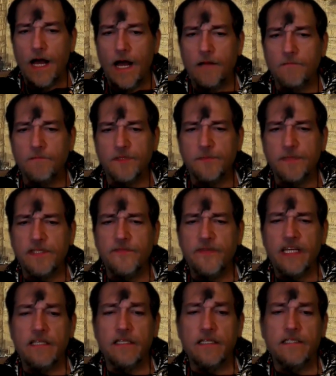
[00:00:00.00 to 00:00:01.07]
I'm
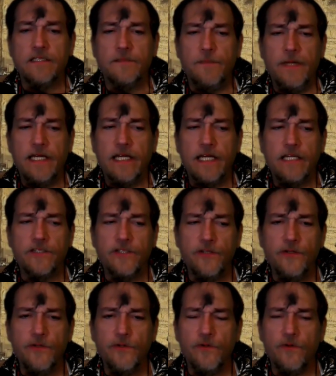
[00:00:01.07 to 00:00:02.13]
specifically speaking
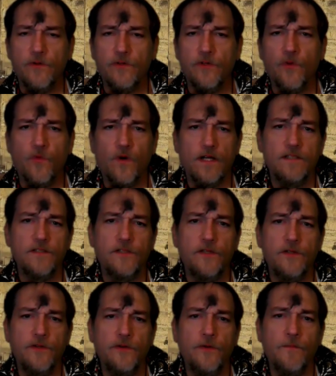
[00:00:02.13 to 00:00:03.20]
to the ones
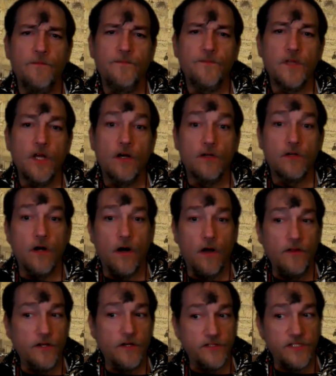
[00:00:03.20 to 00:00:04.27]
who
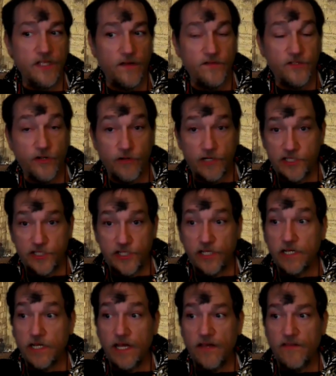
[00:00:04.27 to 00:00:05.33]
call themselves
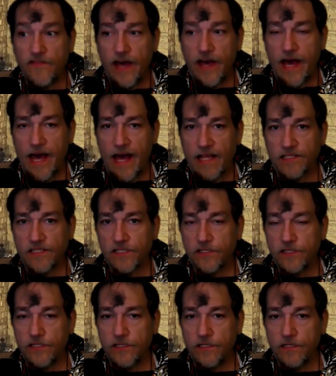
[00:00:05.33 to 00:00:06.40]
Christian if
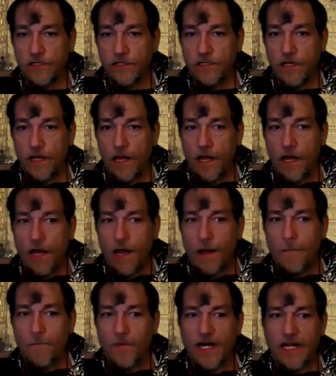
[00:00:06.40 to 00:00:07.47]
asked,
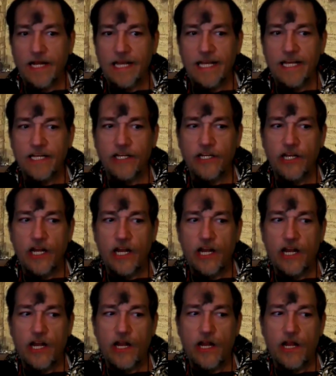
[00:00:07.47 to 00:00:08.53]
but in
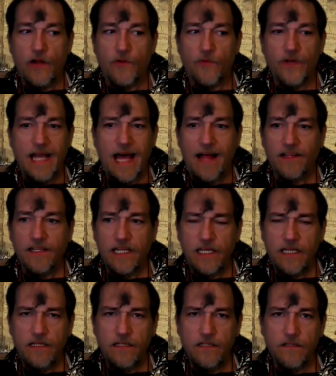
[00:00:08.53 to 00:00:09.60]

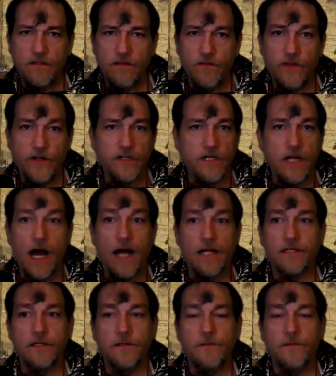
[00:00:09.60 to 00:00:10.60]
reality, they're not.